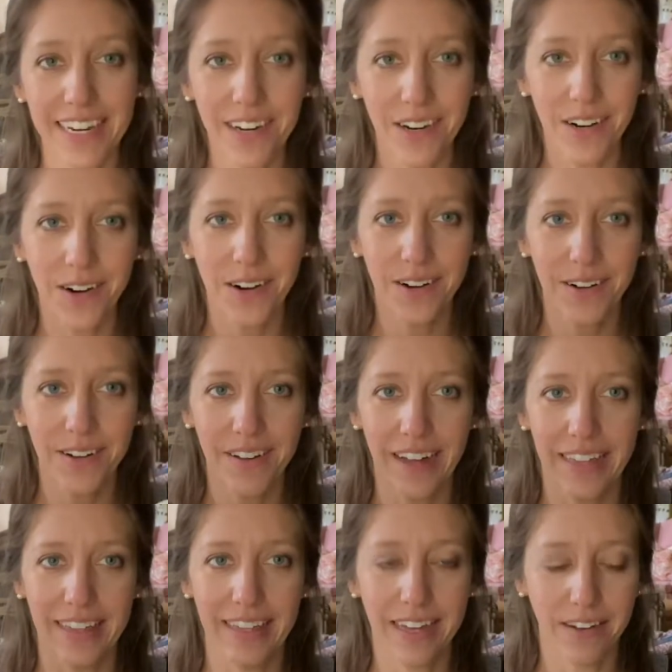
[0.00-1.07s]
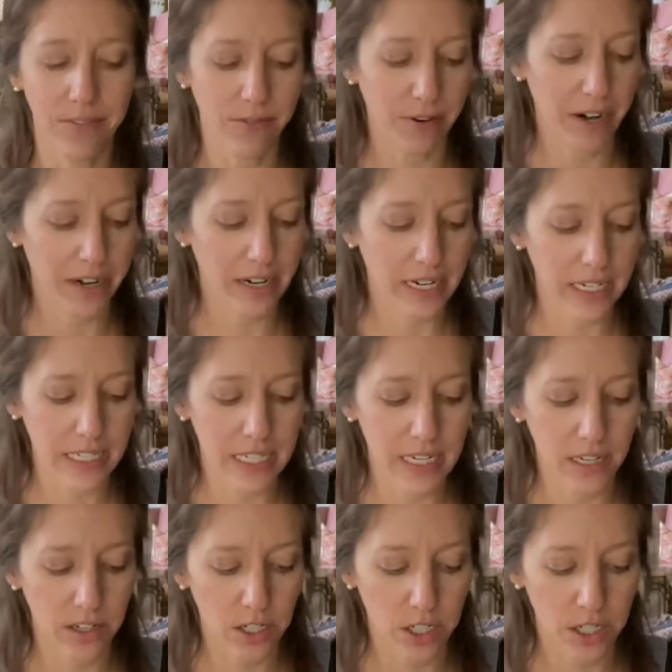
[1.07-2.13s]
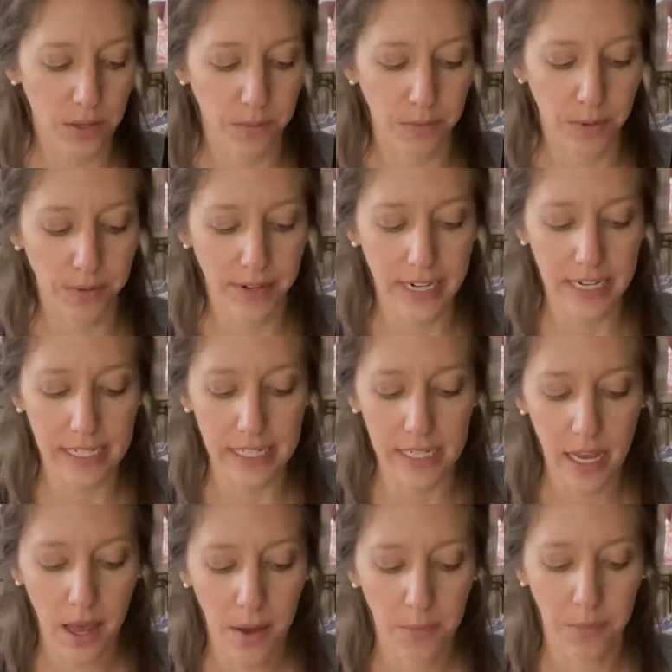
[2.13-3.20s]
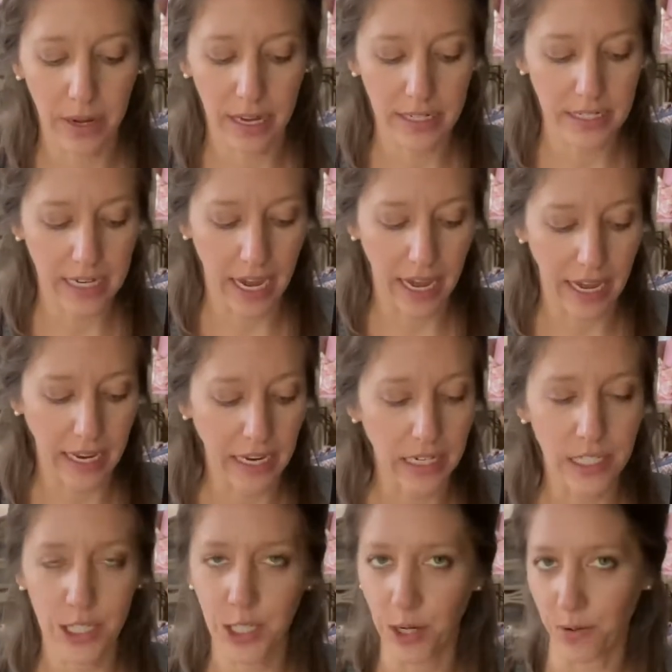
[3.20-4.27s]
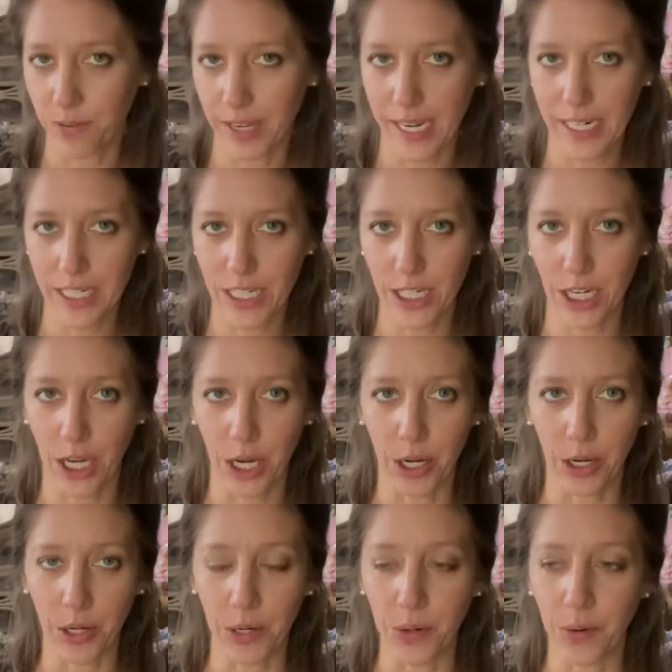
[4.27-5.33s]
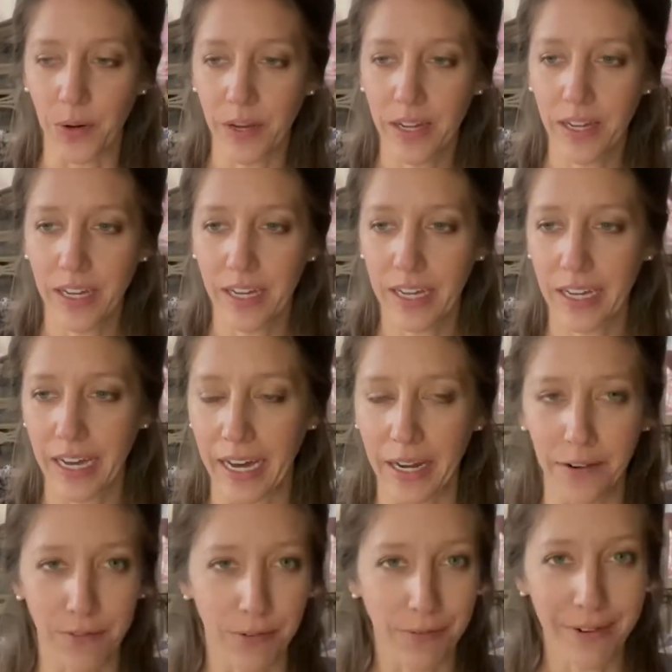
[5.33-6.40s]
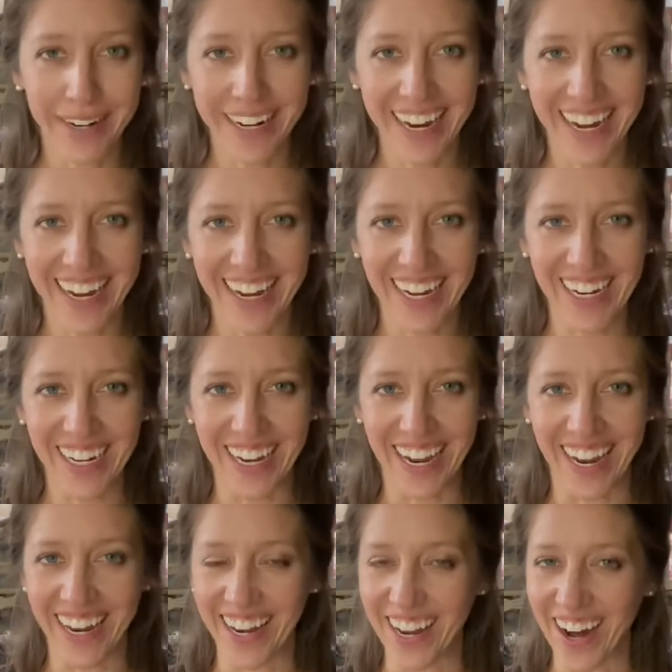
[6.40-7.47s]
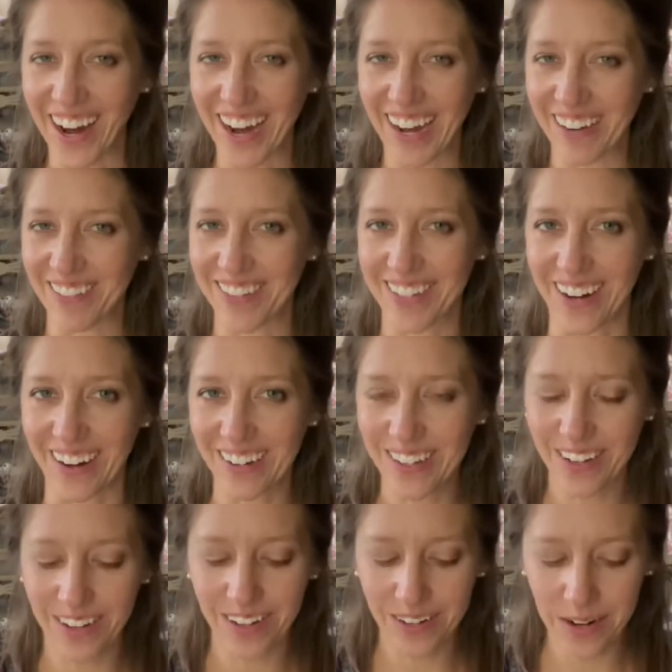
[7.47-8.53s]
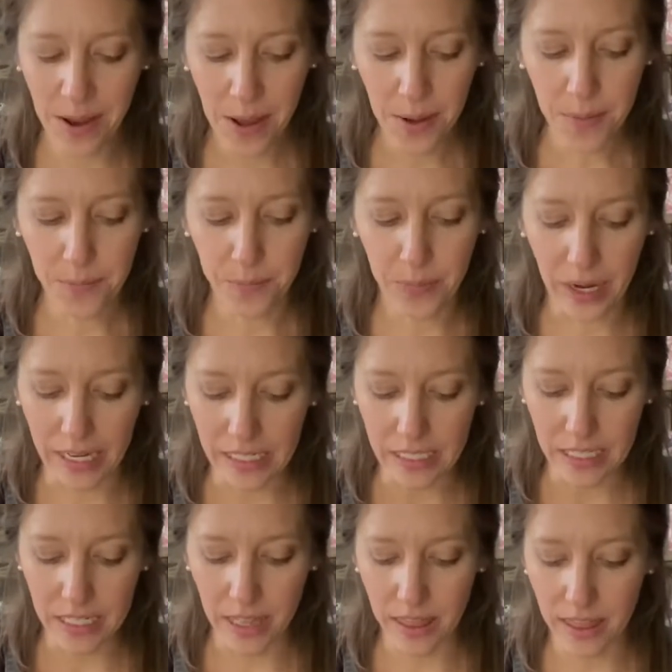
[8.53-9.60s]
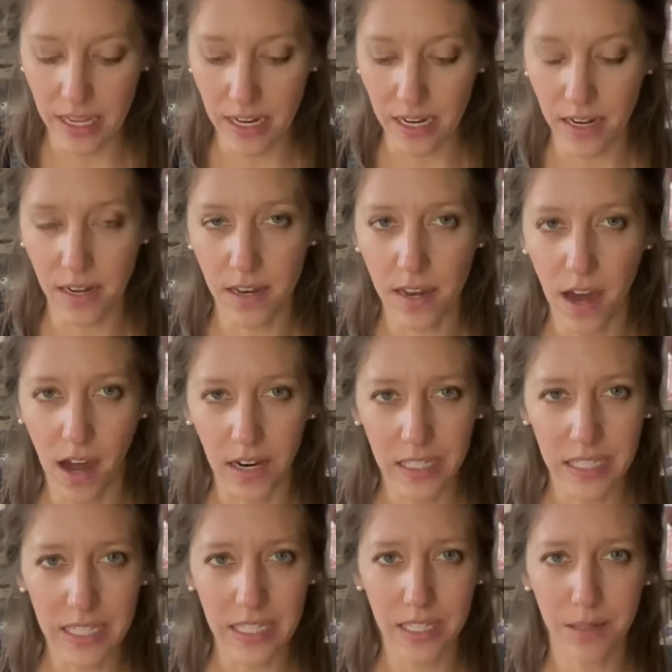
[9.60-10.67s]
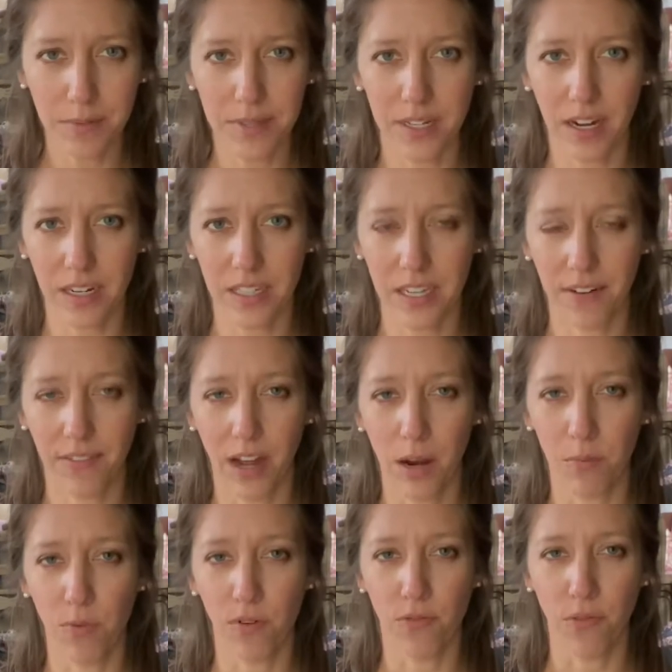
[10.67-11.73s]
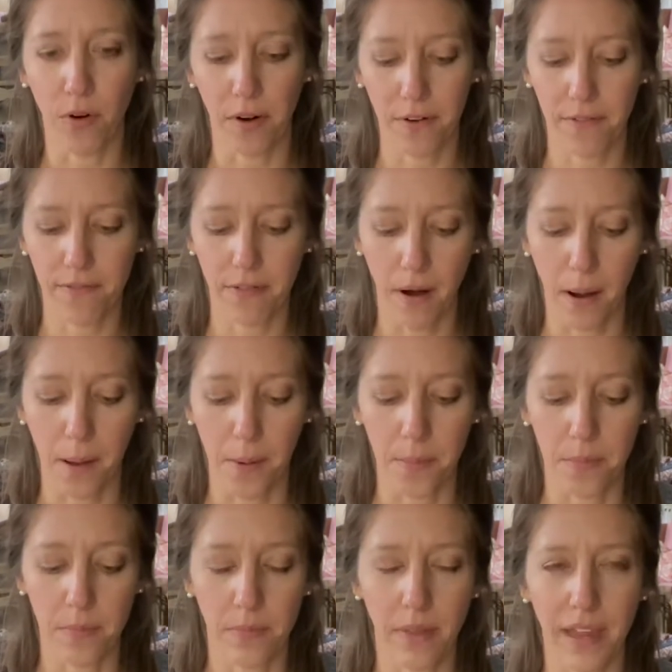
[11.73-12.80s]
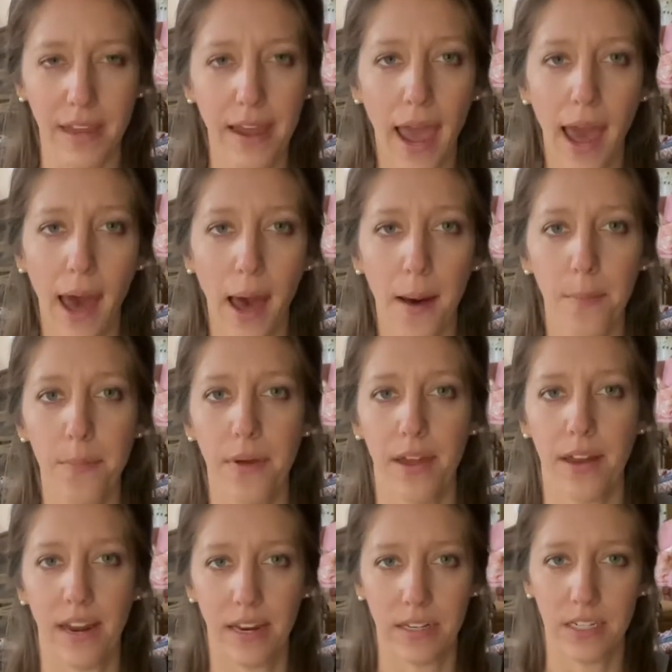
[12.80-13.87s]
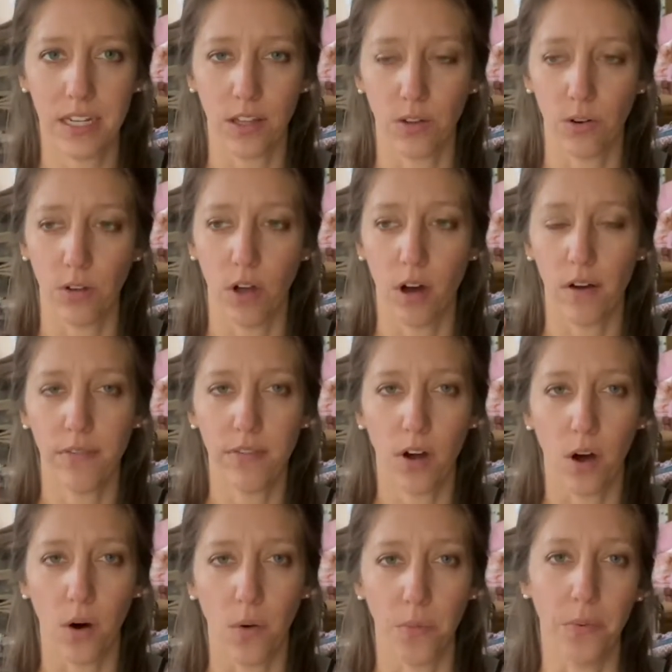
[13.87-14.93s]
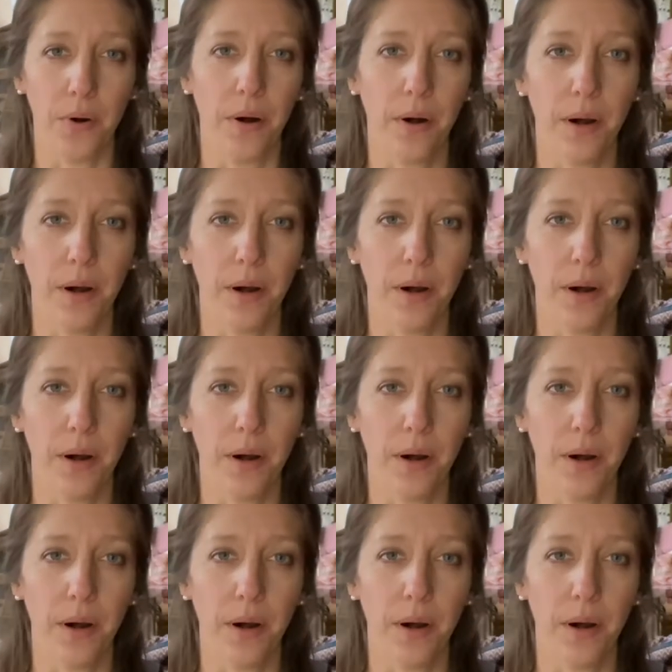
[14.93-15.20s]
girl. I love wearing sneakers and booties, but I don't like to go kind of a renegade and not have socks on. But the non-slip socks that I've gotten before from like Gap and Ann Taylor Loft all were